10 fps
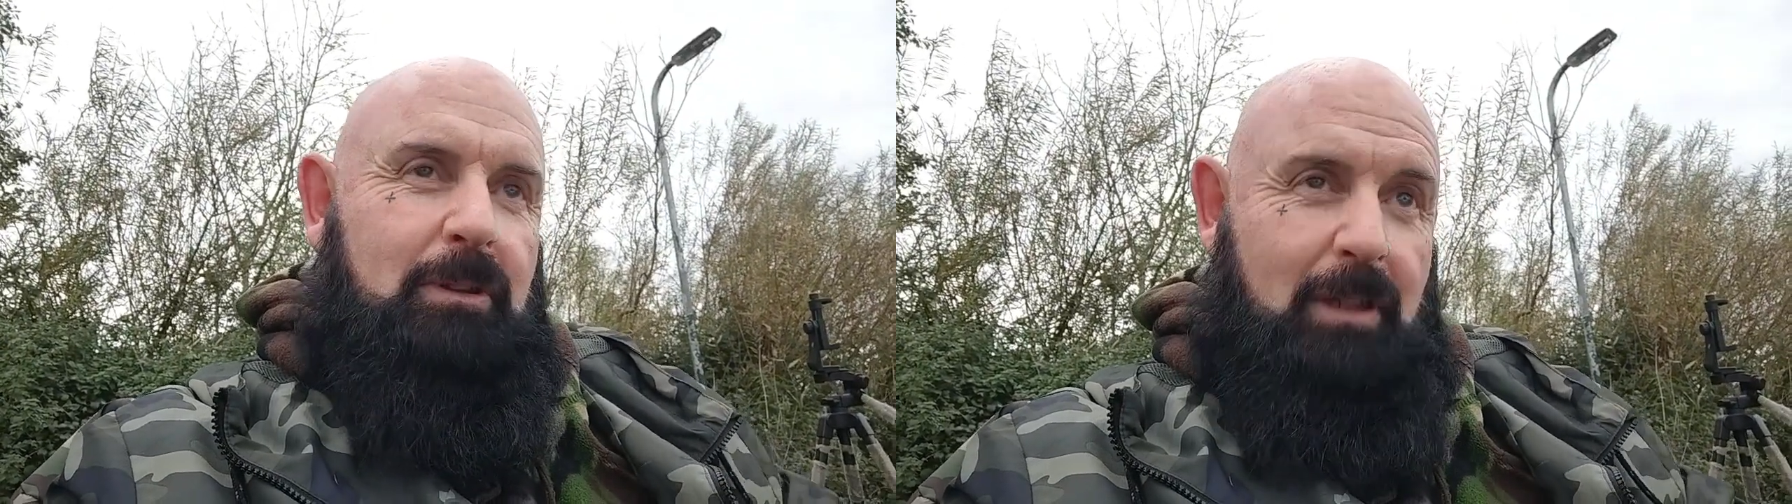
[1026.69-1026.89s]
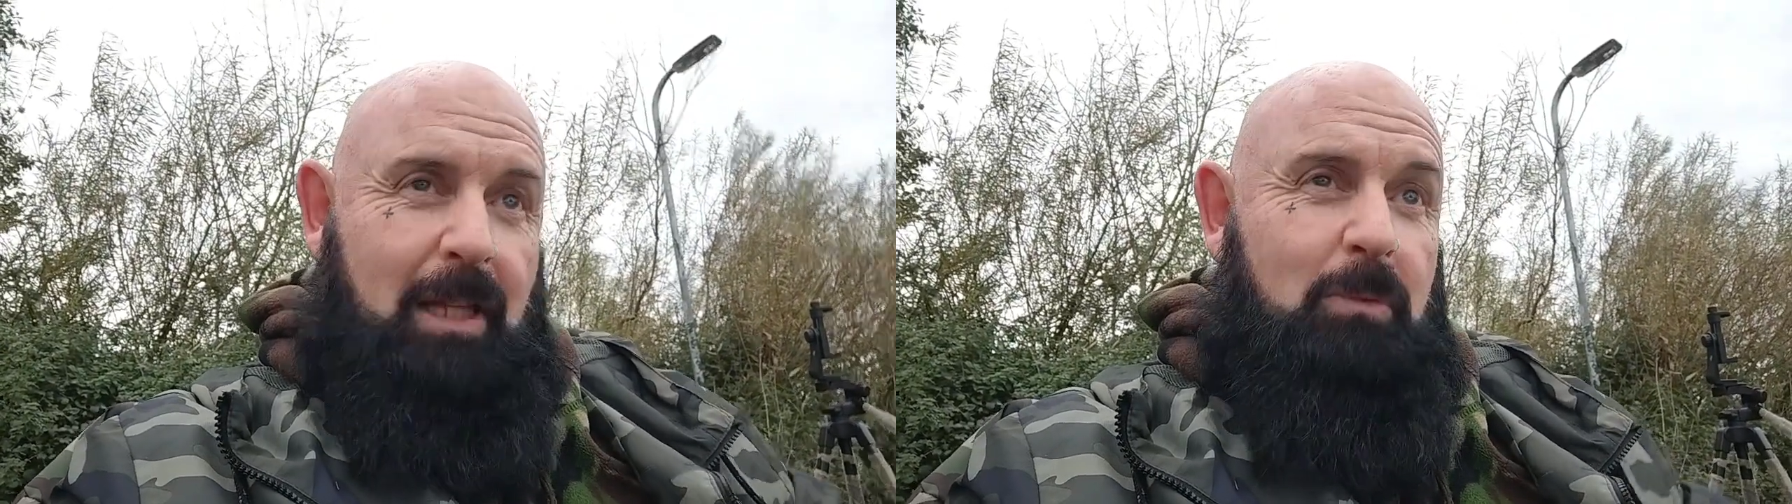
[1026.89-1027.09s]

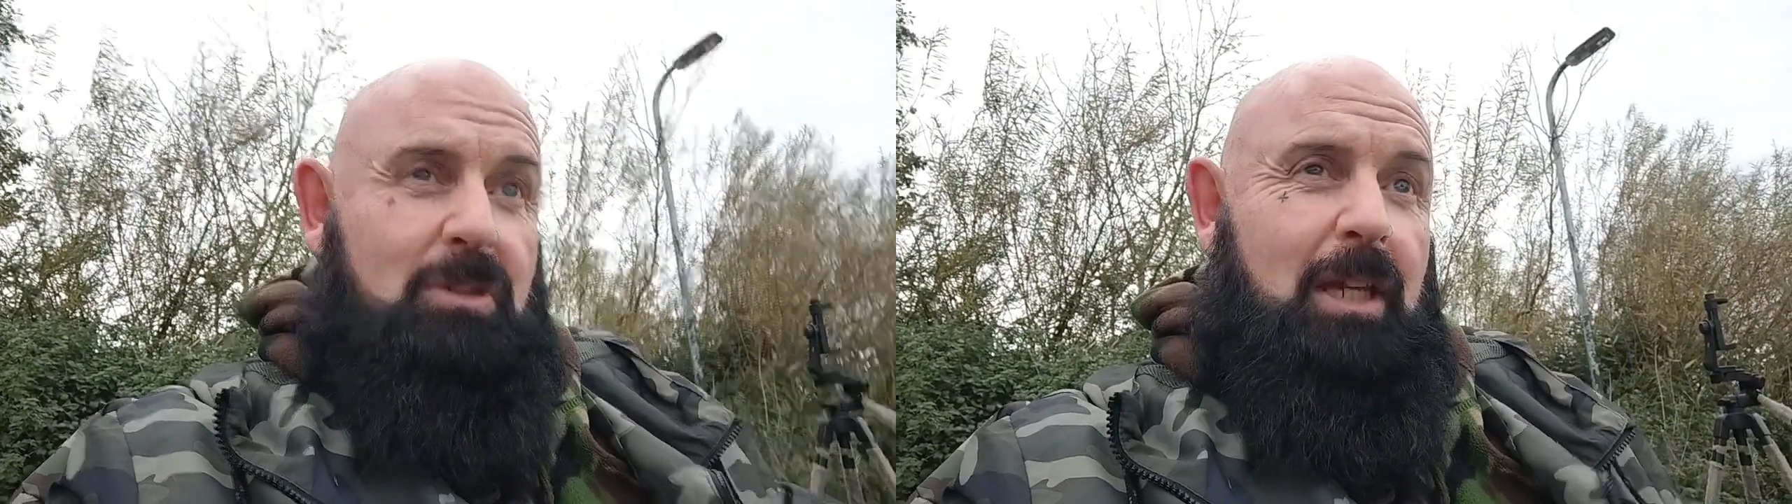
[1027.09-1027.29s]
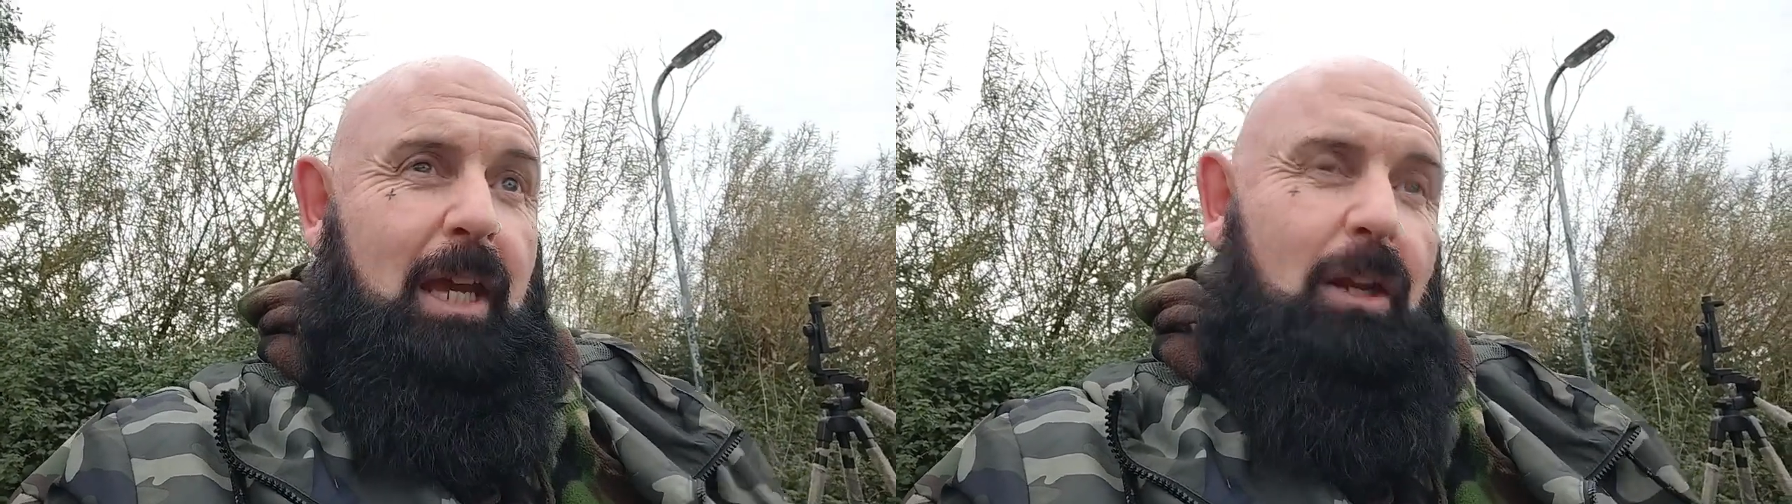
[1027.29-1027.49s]
That was
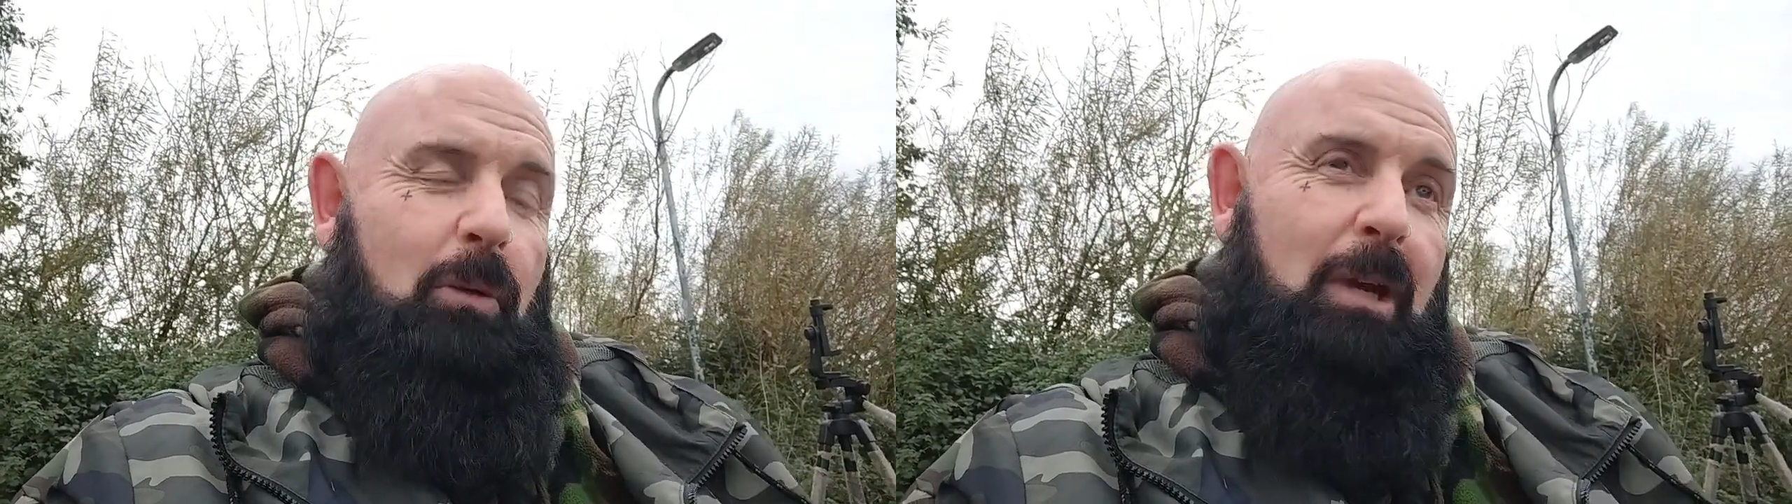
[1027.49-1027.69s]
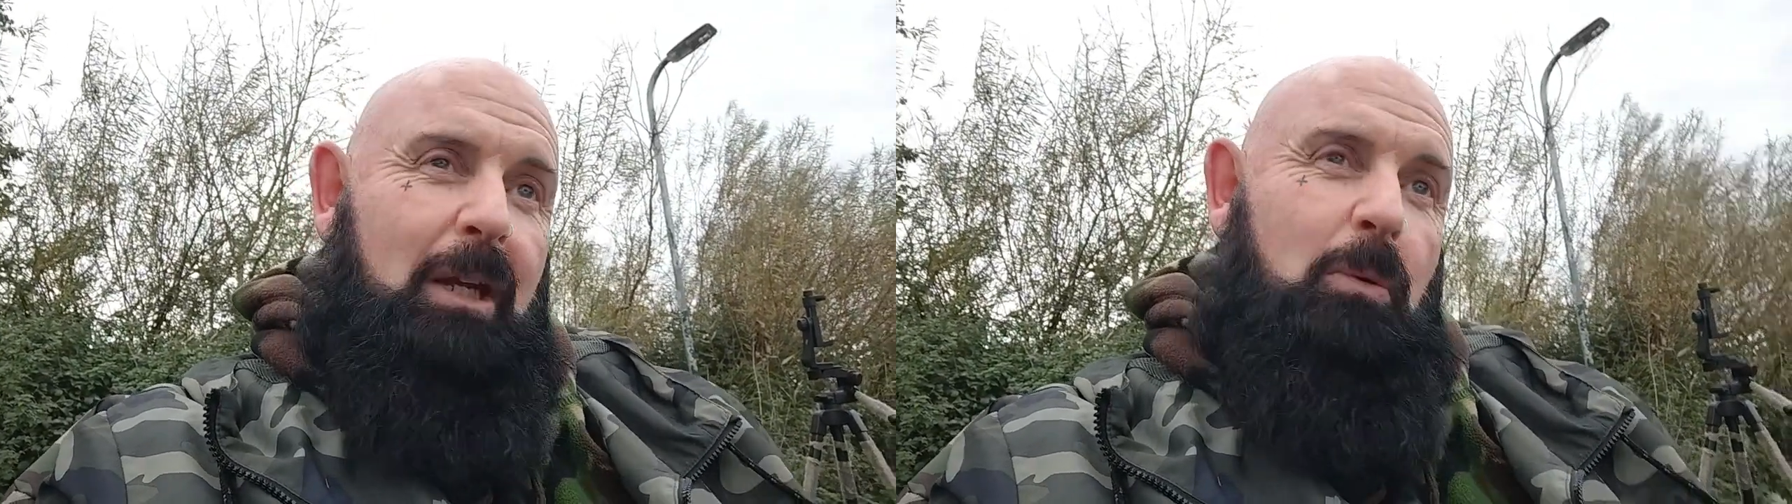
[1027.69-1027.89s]
again on
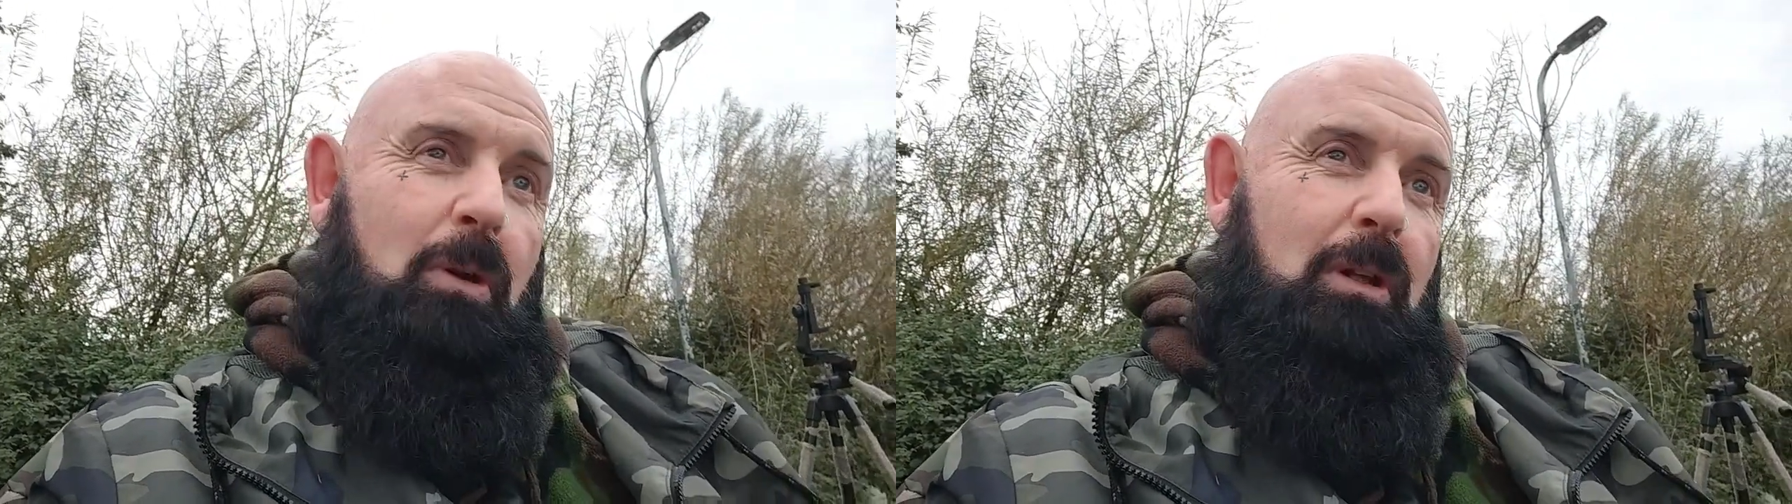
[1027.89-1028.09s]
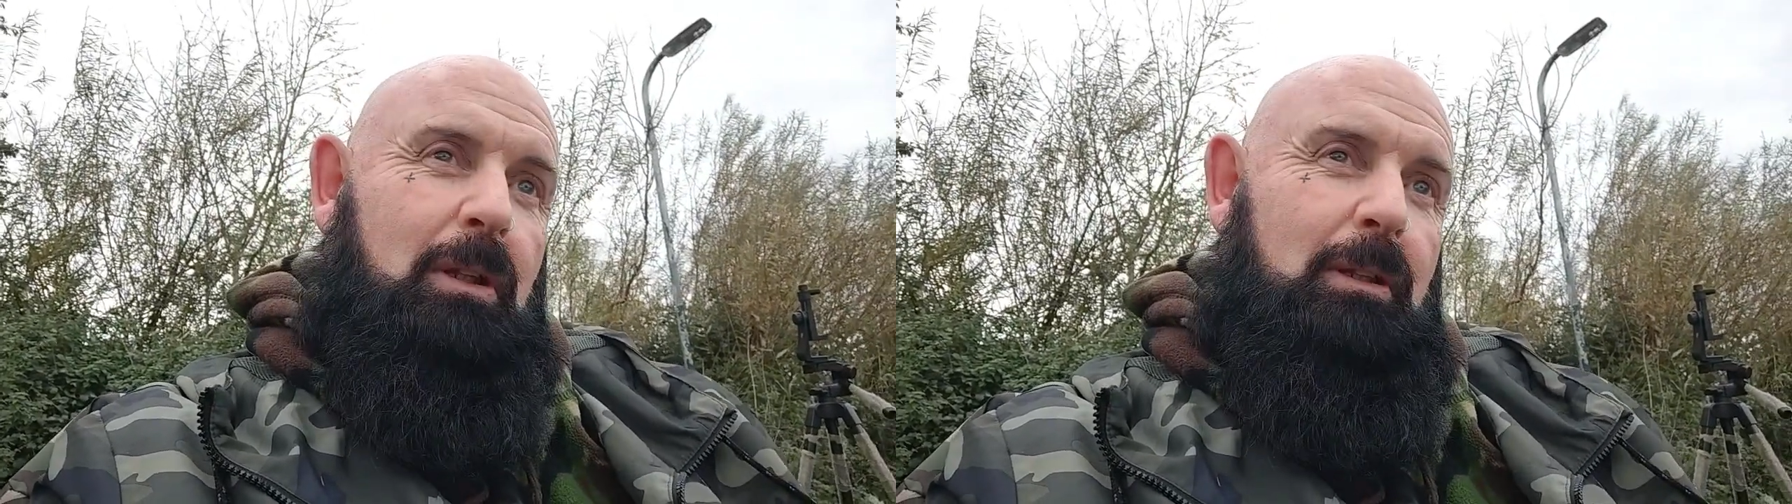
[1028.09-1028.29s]
my
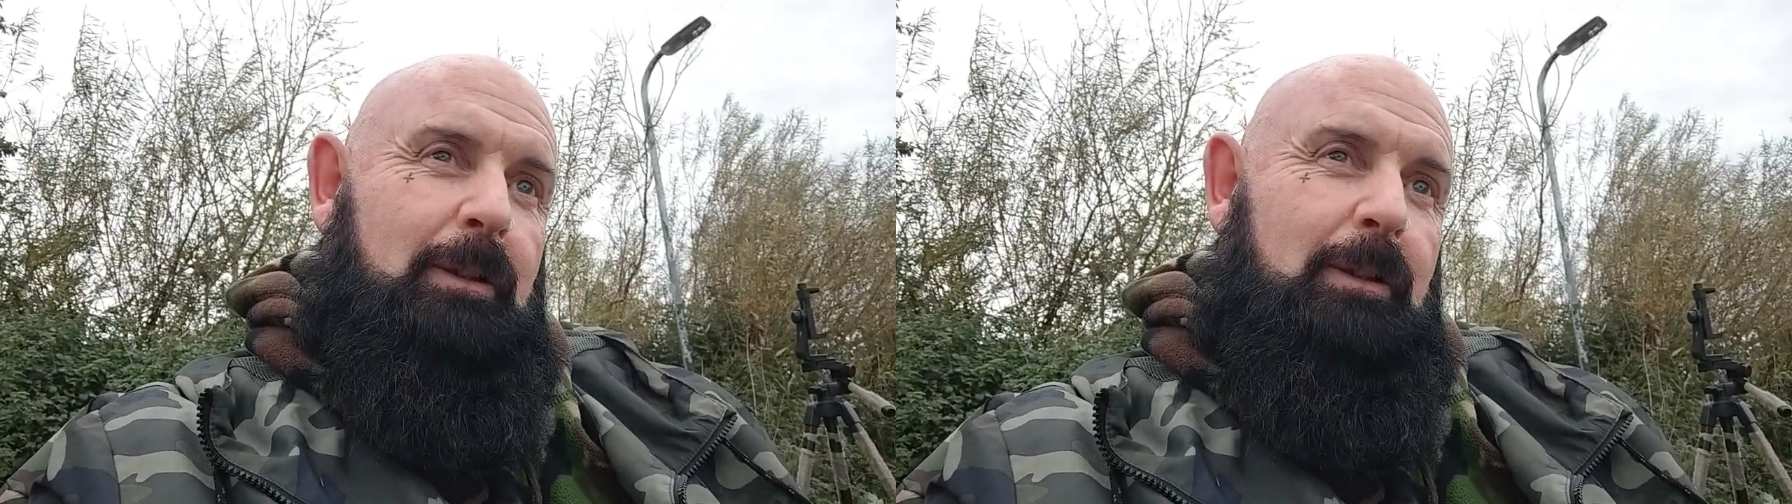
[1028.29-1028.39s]
word.